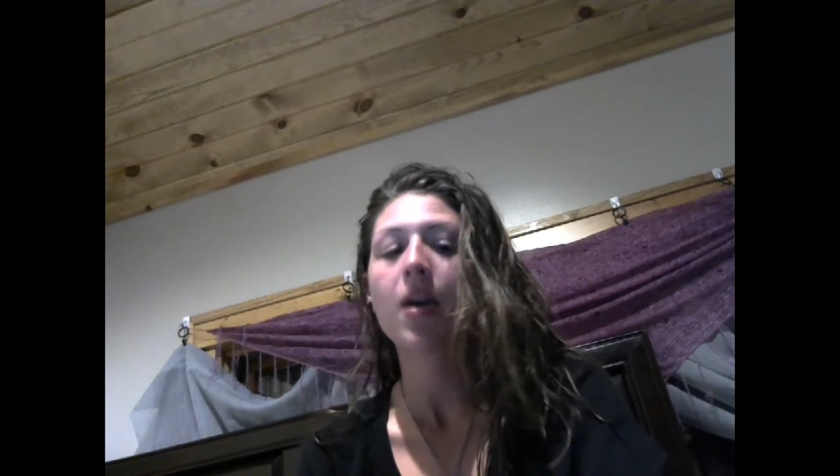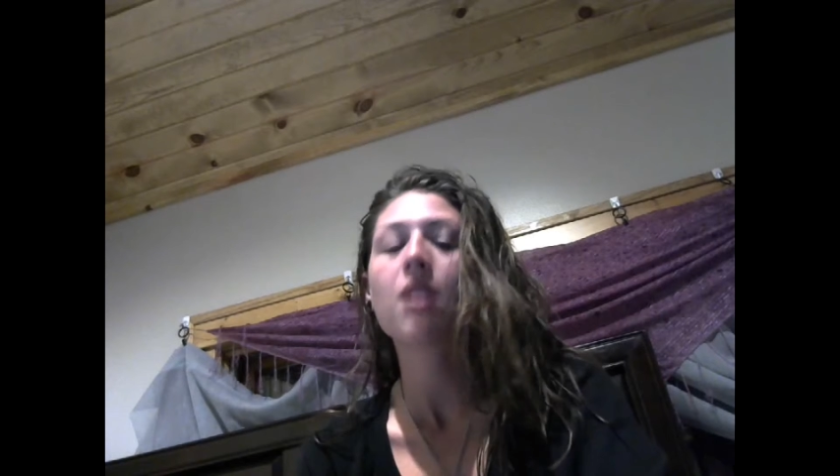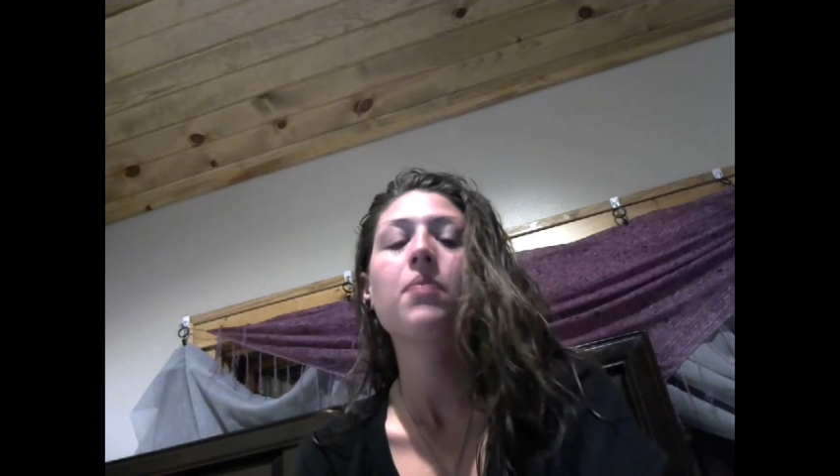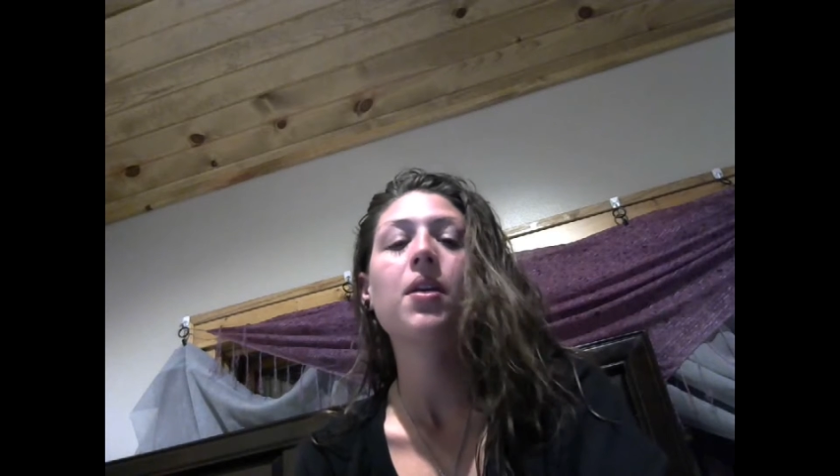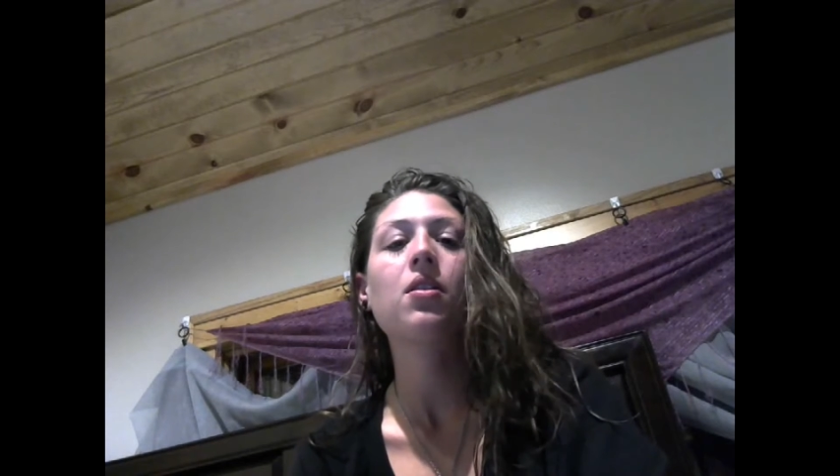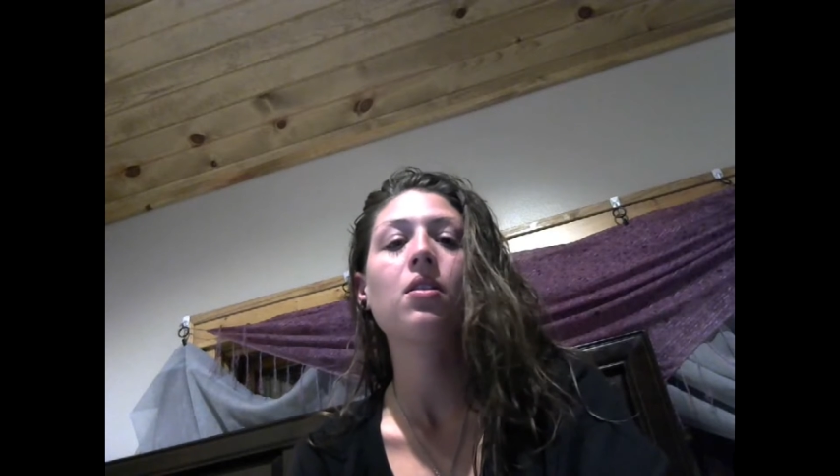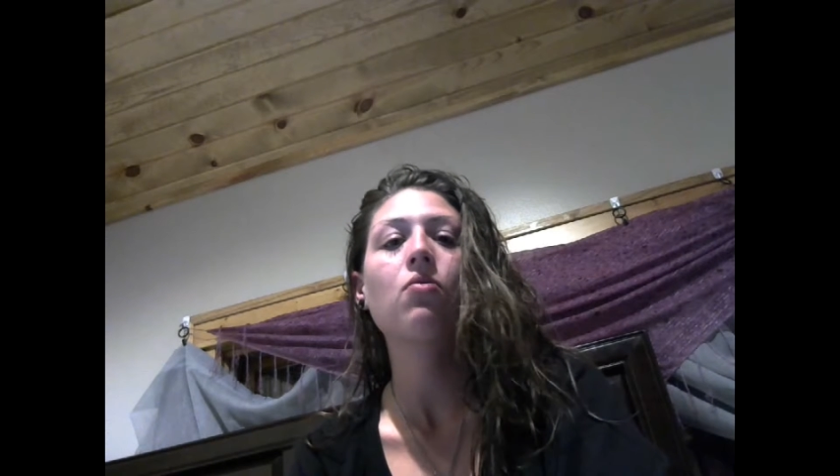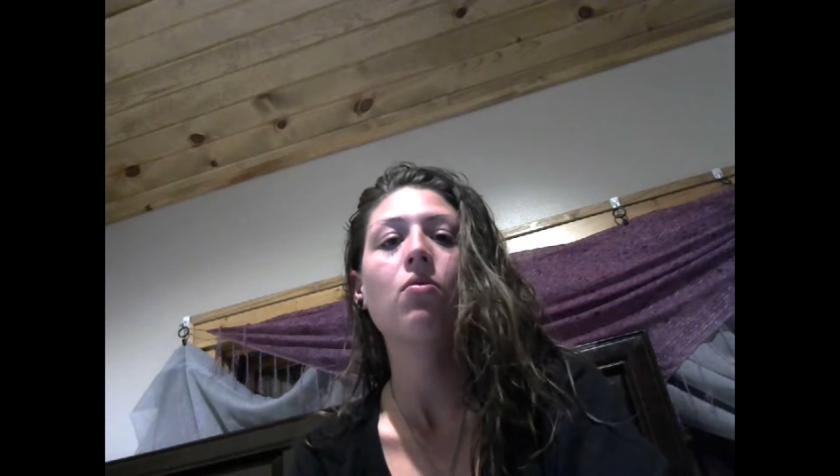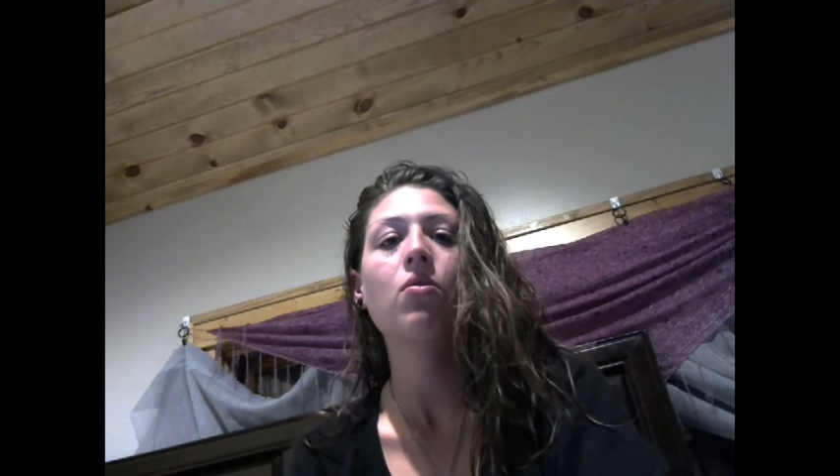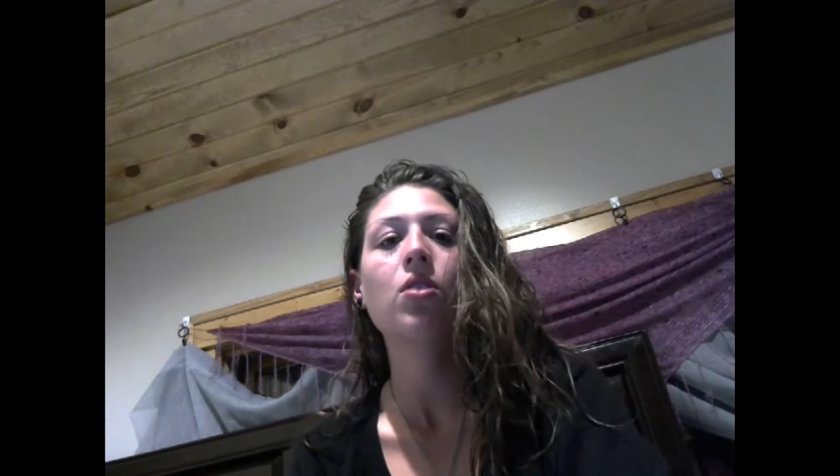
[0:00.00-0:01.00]
opinion,
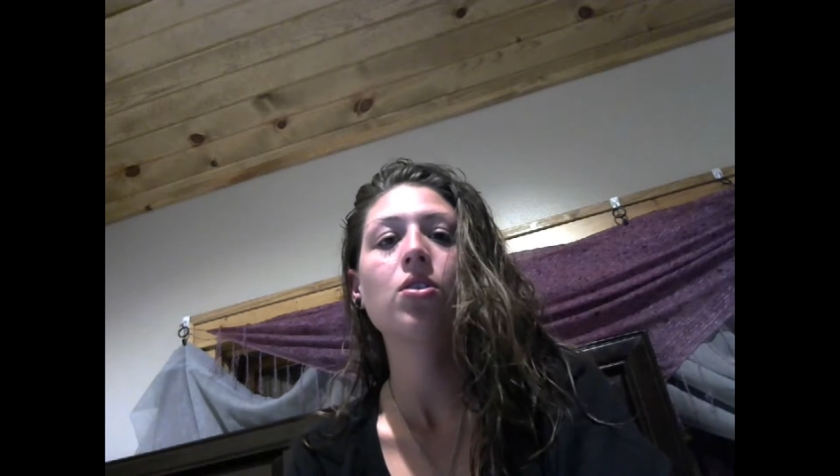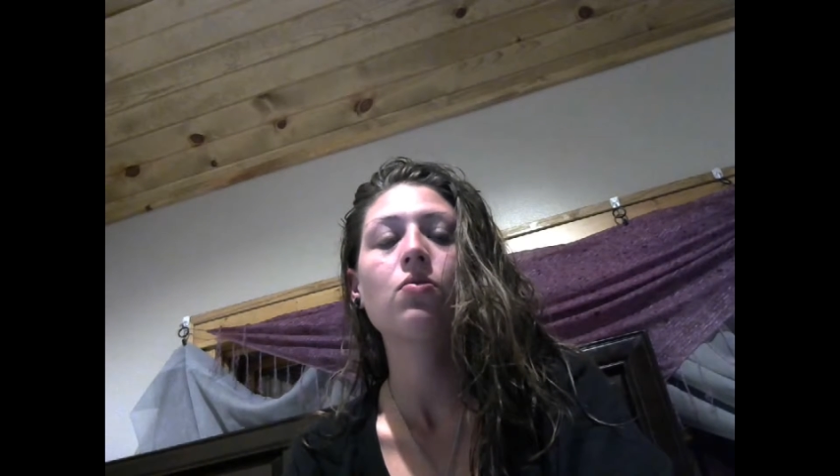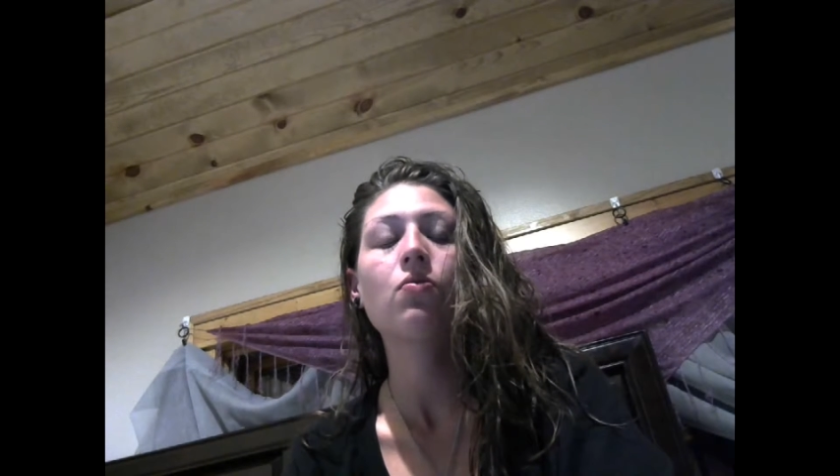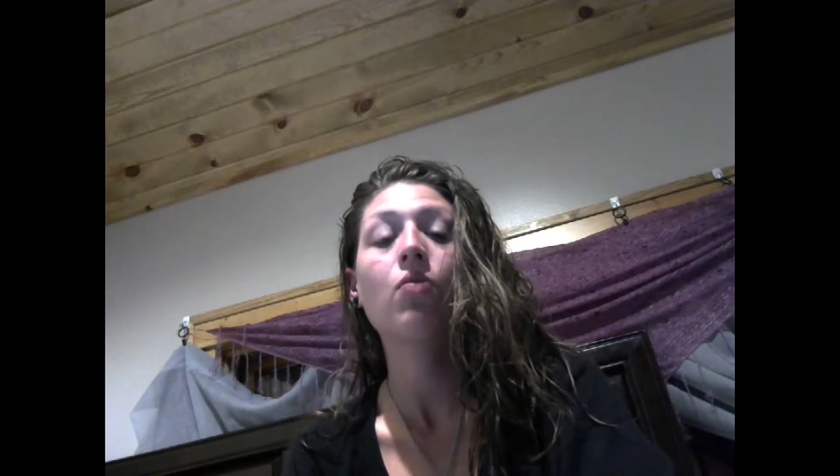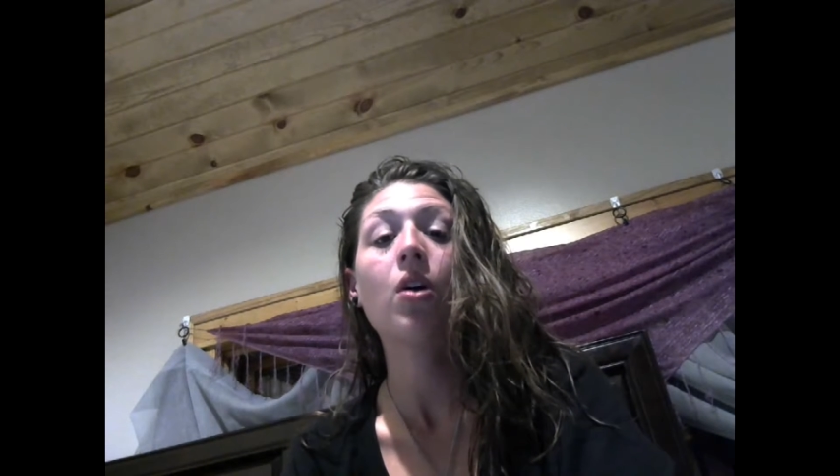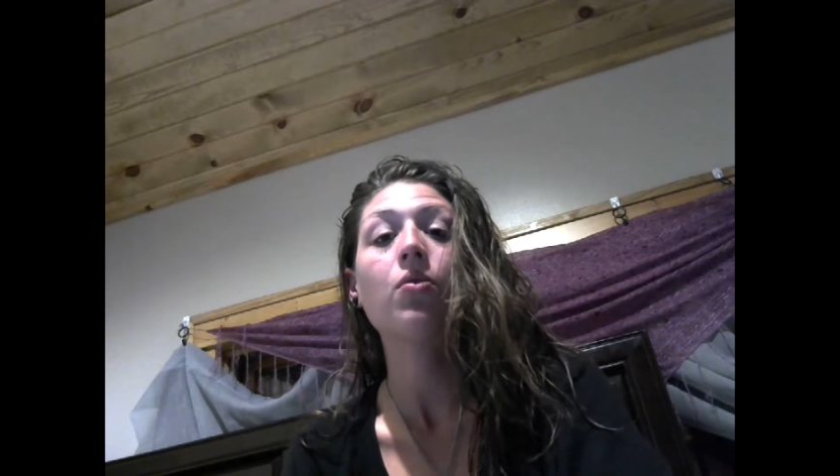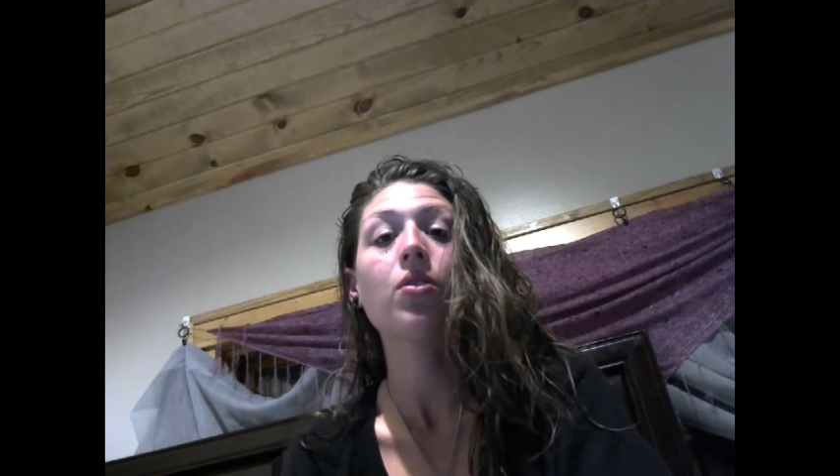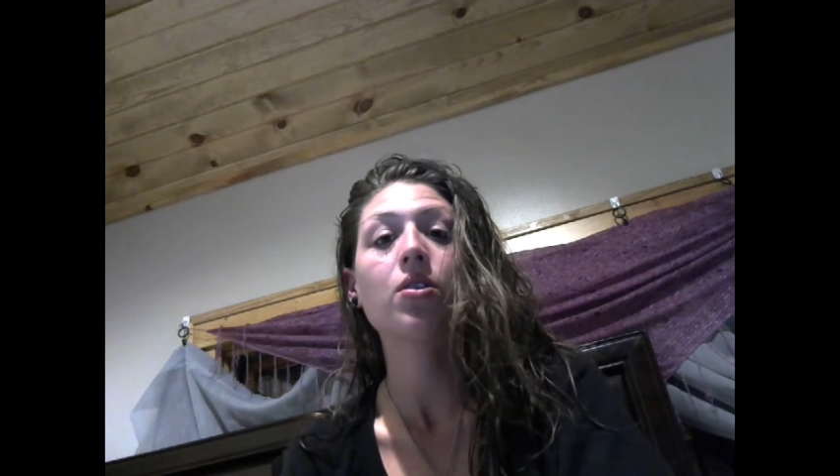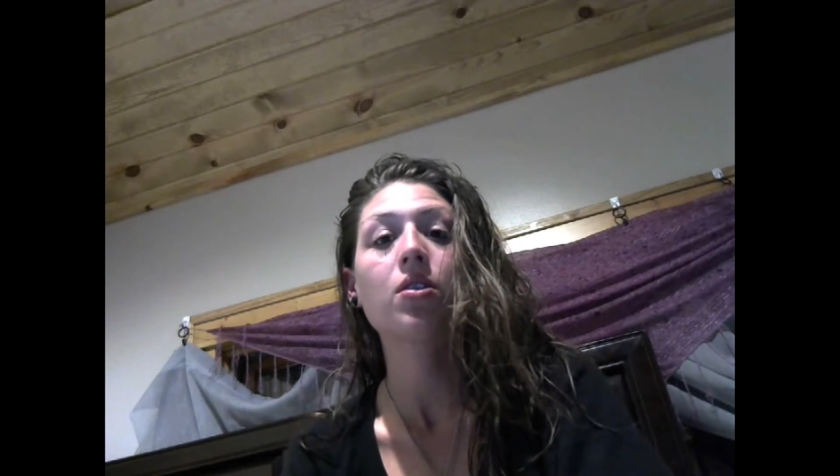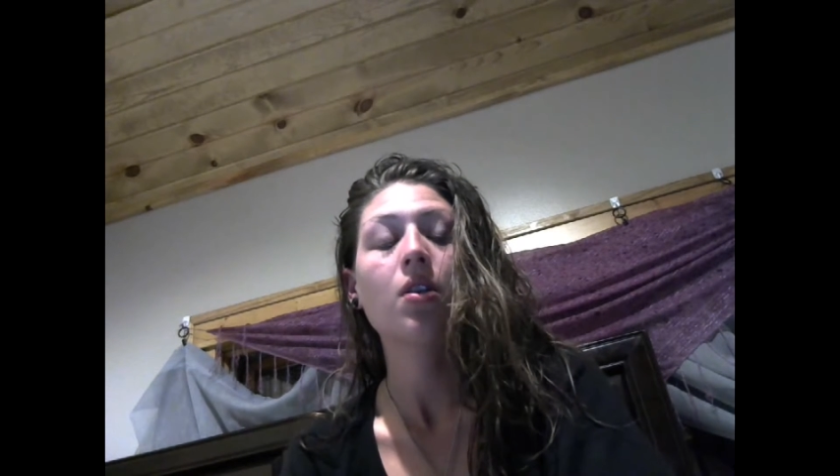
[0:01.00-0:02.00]
what was